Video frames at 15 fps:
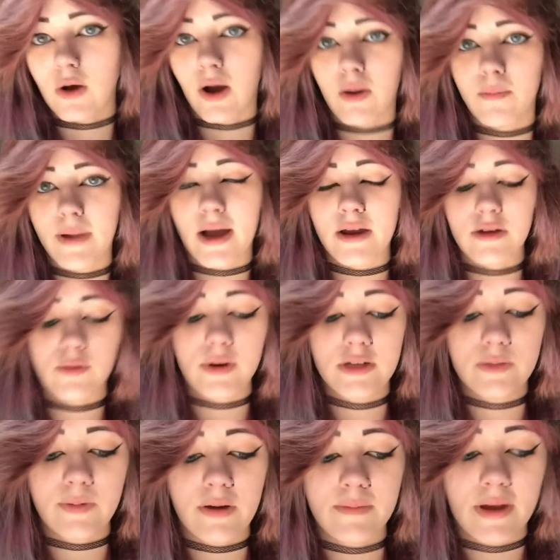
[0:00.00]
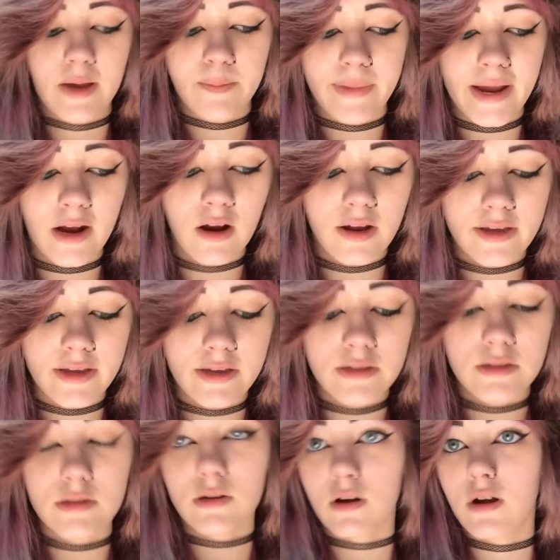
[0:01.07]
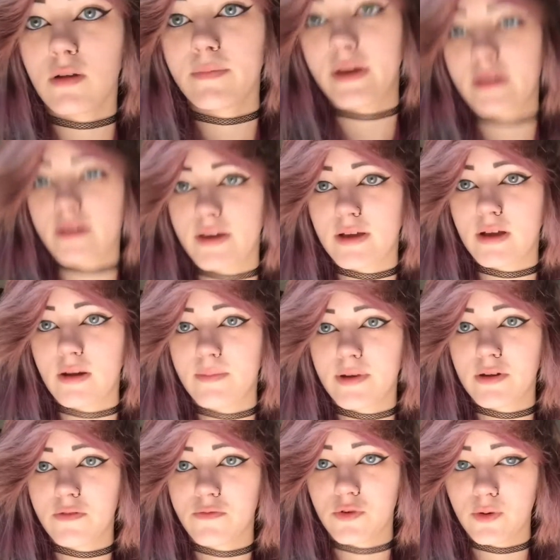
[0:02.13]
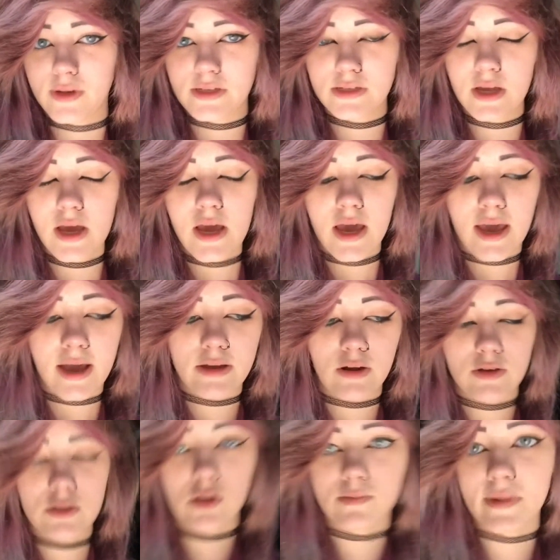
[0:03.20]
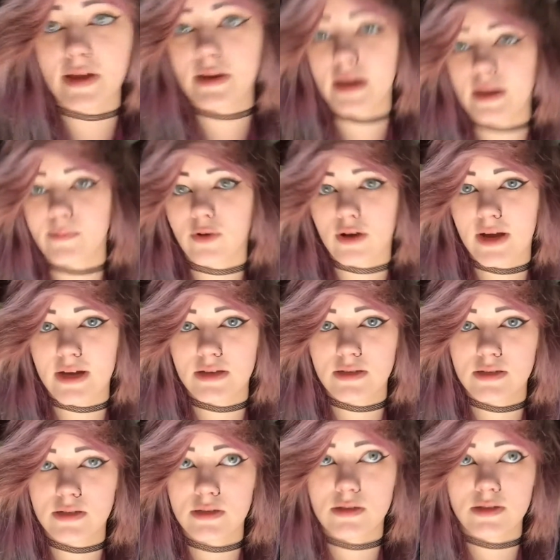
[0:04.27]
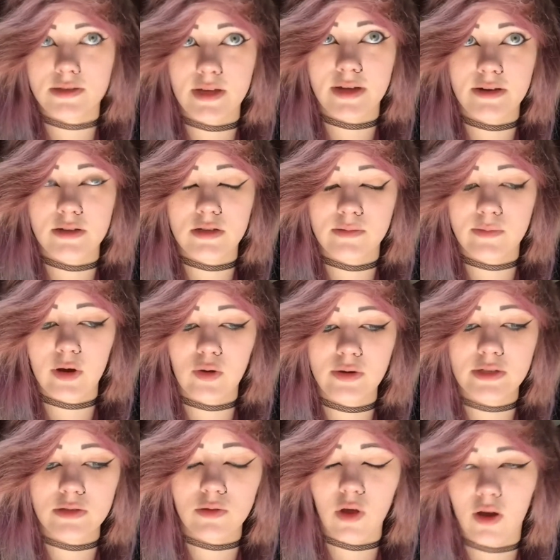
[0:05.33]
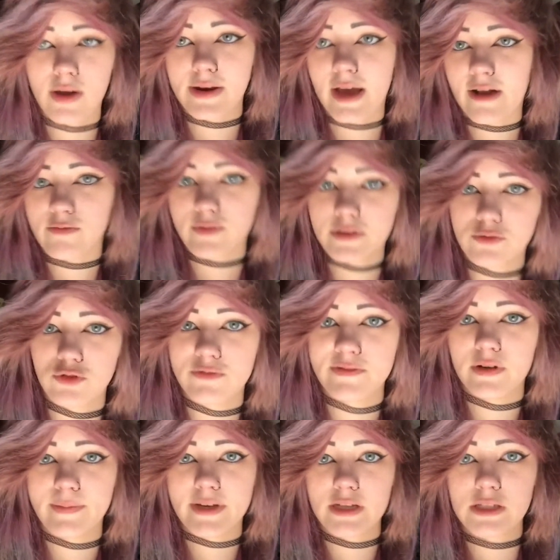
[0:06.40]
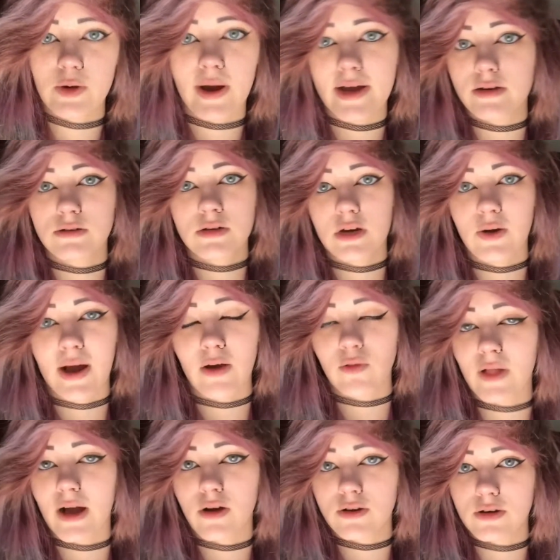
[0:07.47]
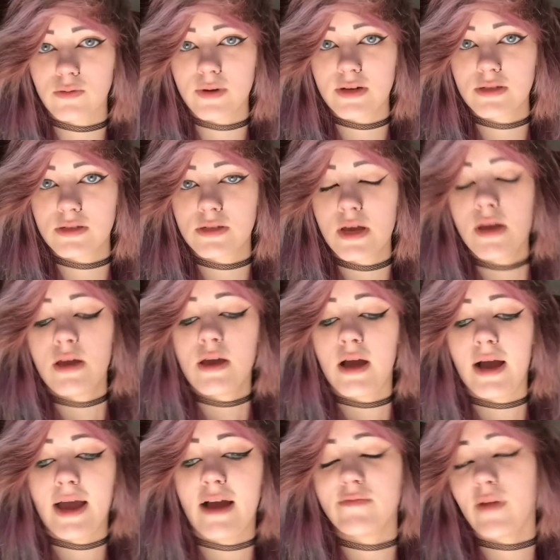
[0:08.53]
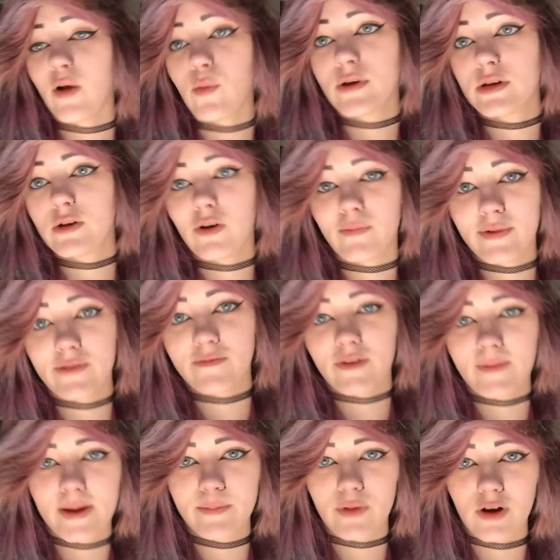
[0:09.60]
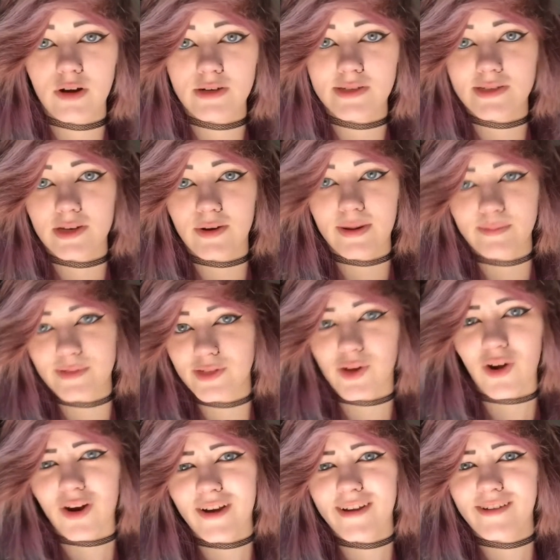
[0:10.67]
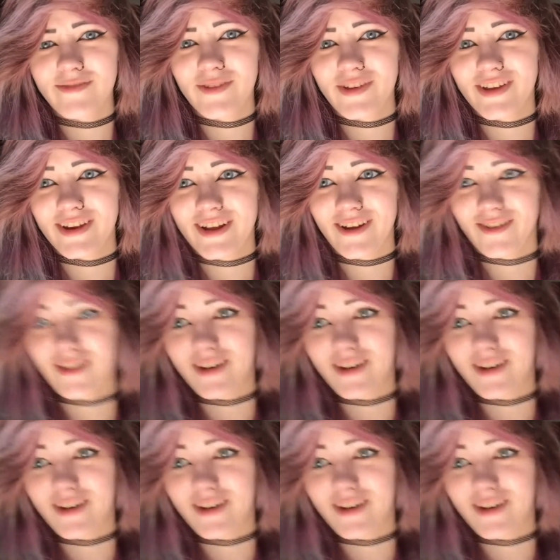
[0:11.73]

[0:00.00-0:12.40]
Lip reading: how bad it was, but my parakeets are making a bit of noise, and also my neighbor has decided to mow his lawn halfway through filming, so I don't know how loud it was. I have my window open for my birds, so I'm sorry if you can hear